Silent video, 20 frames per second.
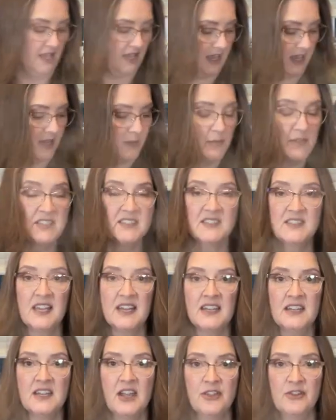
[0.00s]
And I'm gonna
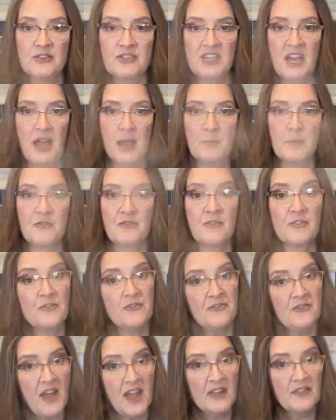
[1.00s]
set another timer for
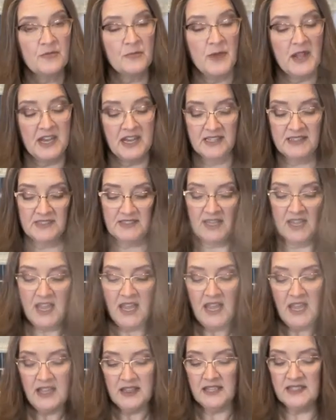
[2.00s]
five minutes.
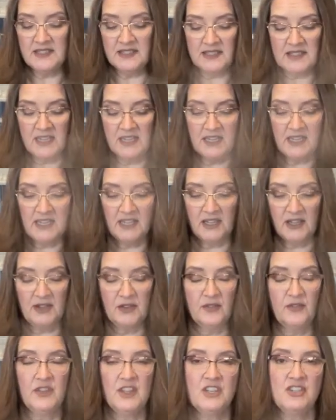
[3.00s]
This is gonna
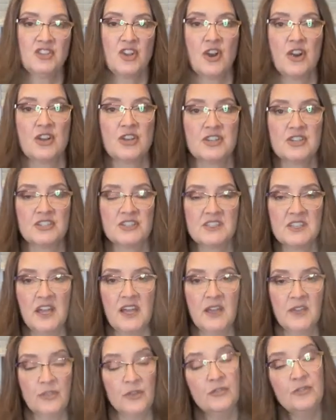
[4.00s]
give the jars,
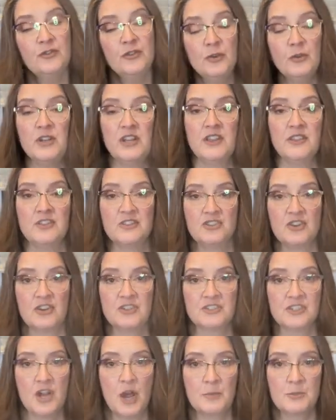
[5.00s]
uh, the food in the
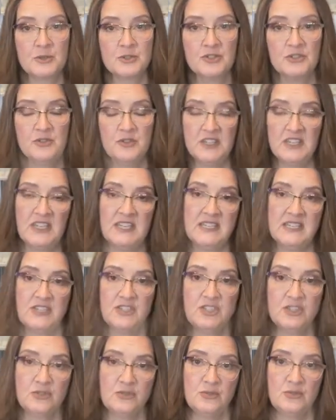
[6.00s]
jars an opportunity
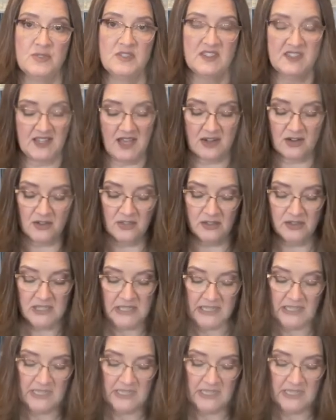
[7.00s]
to settle